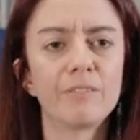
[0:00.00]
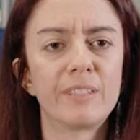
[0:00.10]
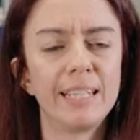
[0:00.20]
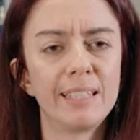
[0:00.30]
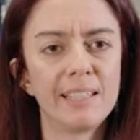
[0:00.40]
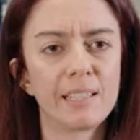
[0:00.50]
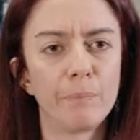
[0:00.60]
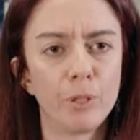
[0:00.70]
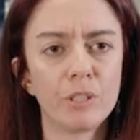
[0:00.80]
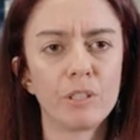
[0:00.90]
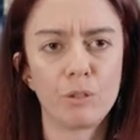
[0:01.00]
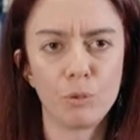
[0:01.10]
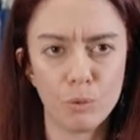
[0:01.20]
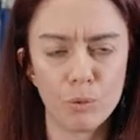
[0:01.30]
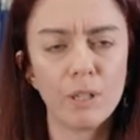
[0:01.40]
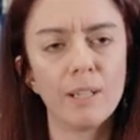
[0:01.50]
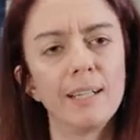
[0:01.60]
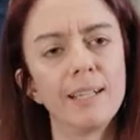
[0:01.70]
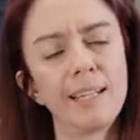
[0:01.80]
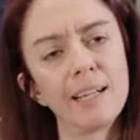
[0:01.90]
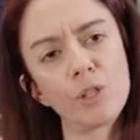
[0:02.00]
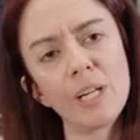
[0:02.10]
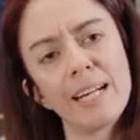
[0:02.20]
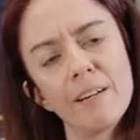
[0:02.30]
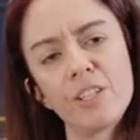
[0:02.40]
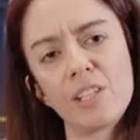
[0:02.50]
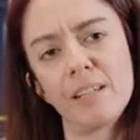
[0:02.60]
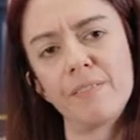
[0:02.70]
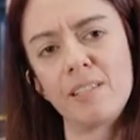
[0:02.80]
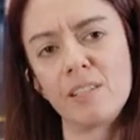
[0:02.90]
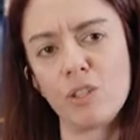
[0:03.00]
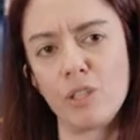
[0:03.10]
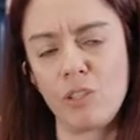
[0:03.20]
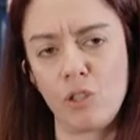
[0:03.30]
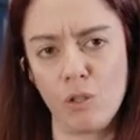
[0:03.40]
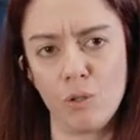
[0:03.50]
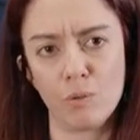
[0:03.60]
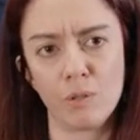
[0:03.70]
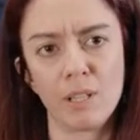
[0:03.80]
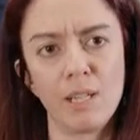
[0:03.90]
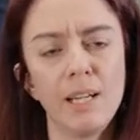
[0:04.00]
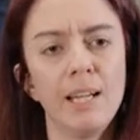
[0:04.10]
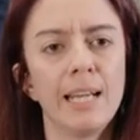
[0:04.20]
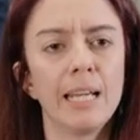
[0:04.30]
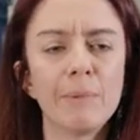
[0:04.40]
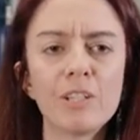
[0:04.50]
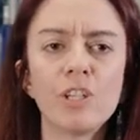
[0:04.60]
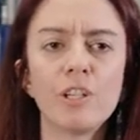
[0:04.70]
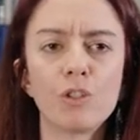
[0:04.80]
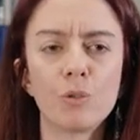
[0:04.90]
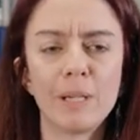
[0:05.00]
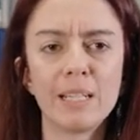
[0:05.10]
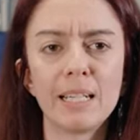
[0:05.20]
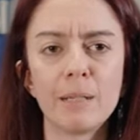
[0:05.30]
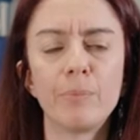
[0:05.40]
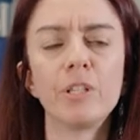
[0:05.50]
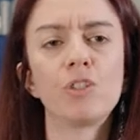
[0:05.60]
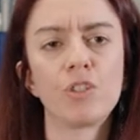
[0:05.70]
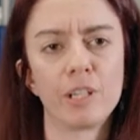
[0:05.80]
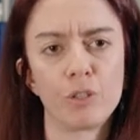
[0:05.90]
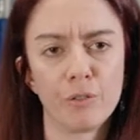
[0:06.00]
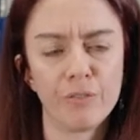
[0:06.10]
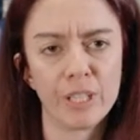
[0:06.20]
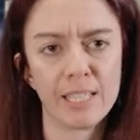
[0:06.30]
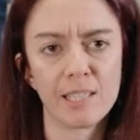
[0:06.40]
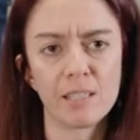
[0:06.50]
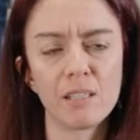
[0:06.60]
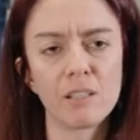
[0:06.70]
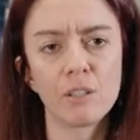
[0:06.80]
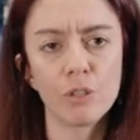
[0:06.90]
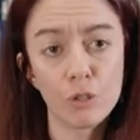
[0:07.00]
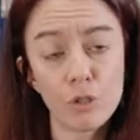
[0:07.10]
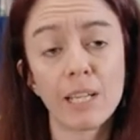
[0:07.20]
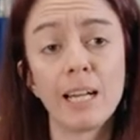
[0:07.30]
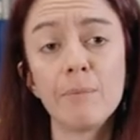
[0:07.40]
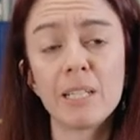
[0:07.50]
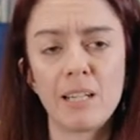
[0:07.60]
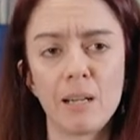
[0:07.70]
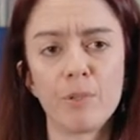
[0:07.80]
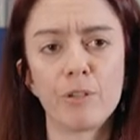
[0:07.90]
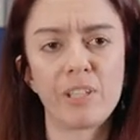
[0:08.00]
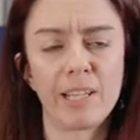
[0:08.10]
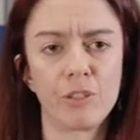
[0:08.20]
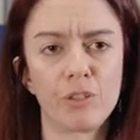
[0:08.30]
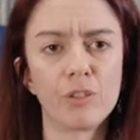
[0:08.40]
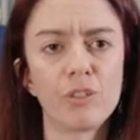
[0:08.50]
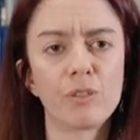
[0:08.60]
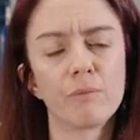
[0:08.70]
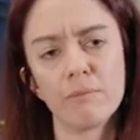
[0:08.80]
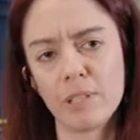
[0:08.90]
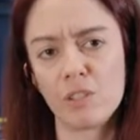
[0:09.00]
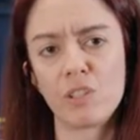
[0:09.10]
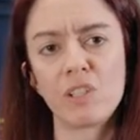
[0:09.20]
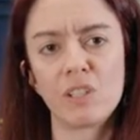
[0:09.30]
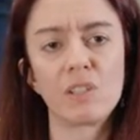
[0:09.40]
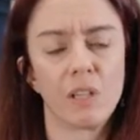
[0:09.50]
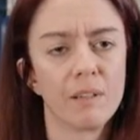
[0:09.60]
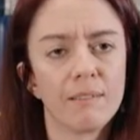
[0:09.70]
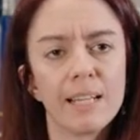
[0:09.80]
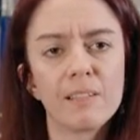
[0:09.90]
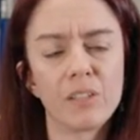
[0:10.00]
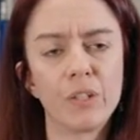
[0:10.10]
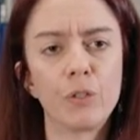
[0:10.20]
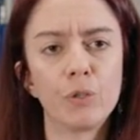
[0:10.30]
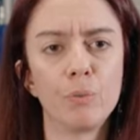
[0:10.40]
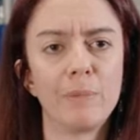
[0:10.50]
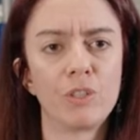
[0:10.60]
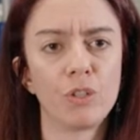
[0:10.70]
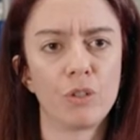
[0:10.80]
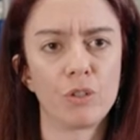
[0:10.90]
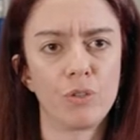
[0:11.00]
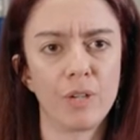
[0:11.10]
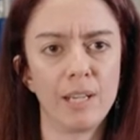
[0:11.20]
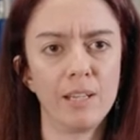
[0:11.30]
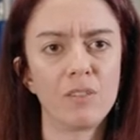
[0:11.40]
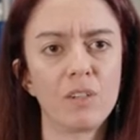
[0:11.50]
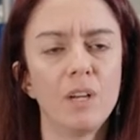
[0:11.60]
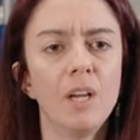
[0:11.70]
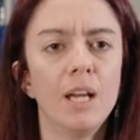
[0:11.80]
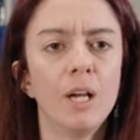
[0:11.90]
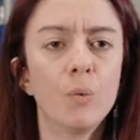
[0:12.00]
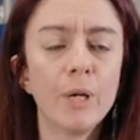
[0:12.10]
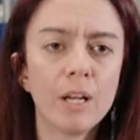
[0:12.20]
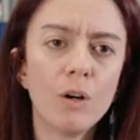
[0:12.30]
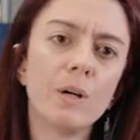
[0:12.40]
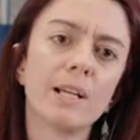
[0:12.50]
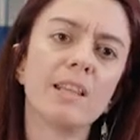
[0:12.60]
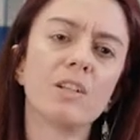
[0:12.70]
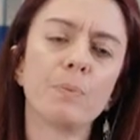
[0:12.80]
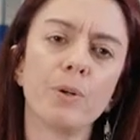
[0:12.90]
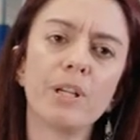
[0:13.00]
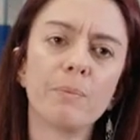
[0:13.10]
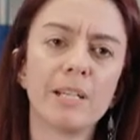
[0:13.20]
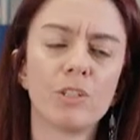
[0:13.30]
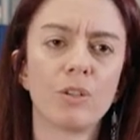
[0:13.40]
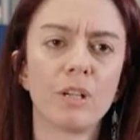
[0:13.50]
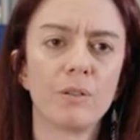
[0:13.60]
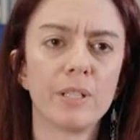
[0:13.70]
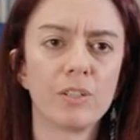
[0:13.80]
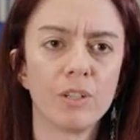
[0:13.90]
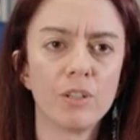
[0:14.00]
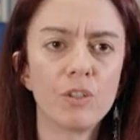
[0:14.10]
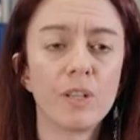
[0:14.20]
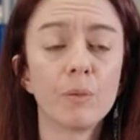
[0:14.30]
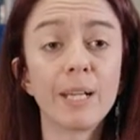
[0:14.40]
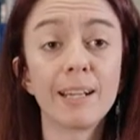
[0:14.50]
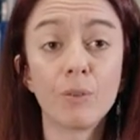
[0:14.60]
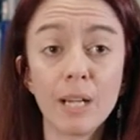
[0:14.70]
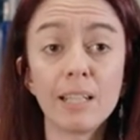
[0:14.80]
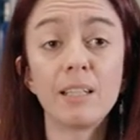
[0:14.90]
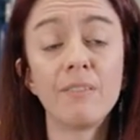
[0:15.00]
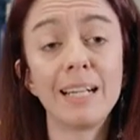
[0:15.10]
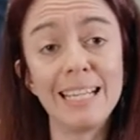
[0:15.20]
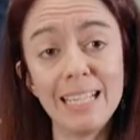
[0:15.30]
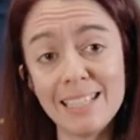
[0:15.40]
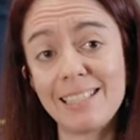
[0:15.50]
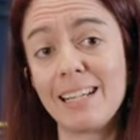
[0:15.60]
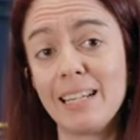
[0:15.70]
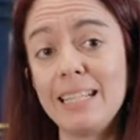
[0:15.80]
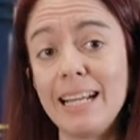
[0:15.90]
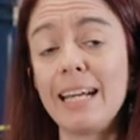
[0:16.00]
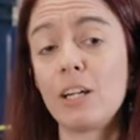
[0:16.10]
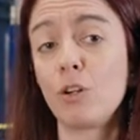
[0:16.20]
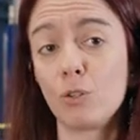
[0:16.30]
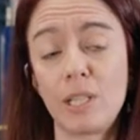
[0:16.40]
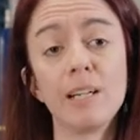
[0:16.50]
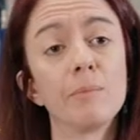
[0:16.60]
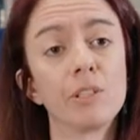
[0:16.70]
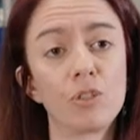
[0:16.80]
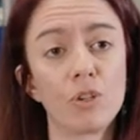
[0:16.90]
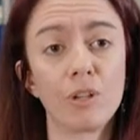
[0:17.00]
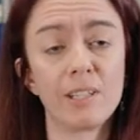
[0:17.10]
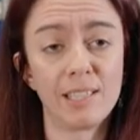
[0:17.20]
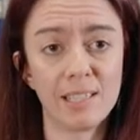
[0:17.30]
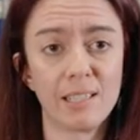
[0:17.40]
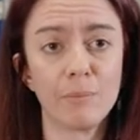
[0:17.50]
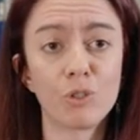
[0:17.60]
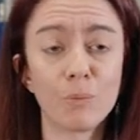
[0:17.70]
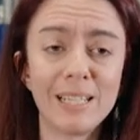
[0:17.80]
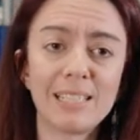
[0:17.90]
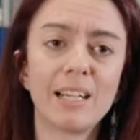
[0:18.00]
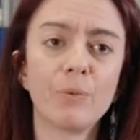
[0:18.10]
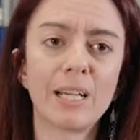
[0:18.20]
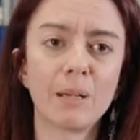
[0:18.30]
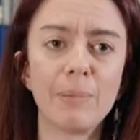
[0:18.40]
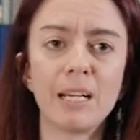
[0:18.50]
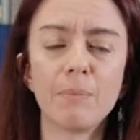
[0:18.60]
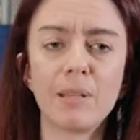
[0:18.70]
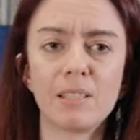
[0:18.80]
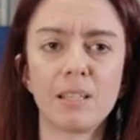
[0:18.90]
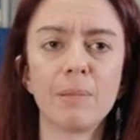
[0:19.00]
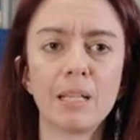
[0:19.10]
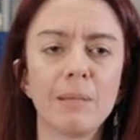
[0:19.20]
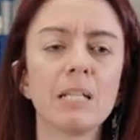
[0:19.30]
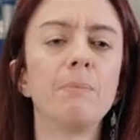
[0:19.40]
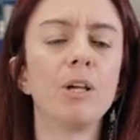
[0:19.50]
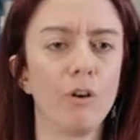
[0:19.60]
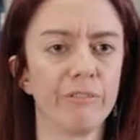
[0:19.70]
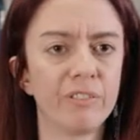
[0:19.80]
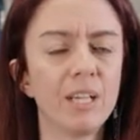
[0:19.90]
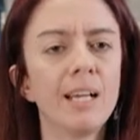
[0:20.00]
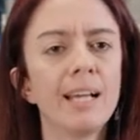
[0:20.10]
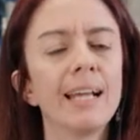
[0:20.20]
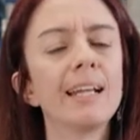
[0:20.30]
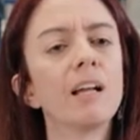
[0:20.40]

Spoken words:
of data is a potent tool, it actually never suffices on its own. Imagine instrumenting a bridge structure, for instance, using a limited number of sensors, because this is necessary due to budget constraints. We know at this point, based on our research, that we can relatively easily diagnose damage on the system. So basically, we can pick up that something might be off, an